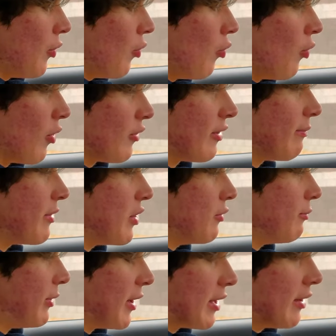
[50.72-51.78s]
or something
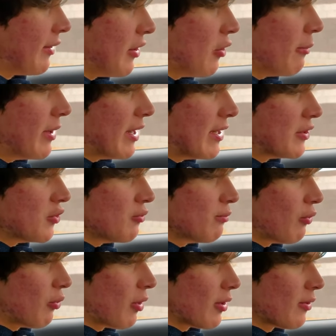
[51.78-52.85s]
you'd plug into the OBD2
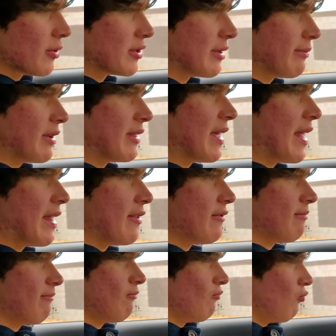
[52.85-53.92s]
port or something that
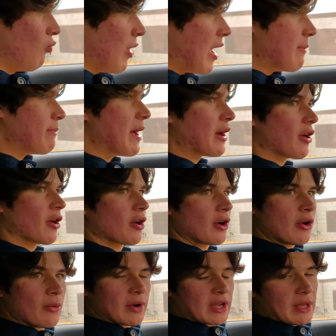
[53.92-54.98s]
is way better
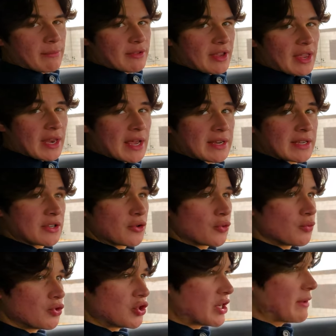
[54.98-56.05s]
when it comes to connecting
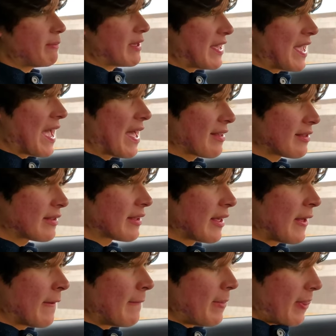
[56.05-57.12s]
to GPS
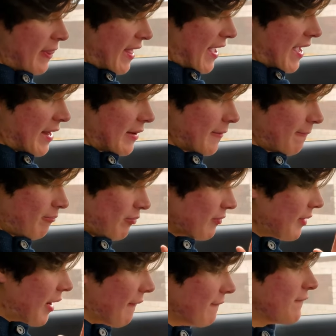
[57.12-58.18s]
than
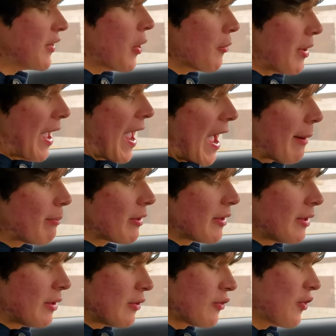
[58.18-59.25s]
a phone app.
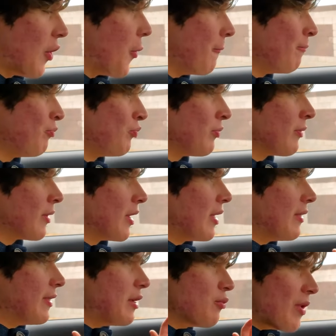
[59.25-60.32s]
So
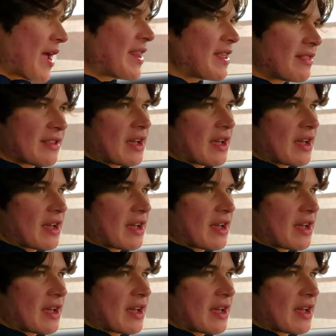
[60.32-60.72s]
the rated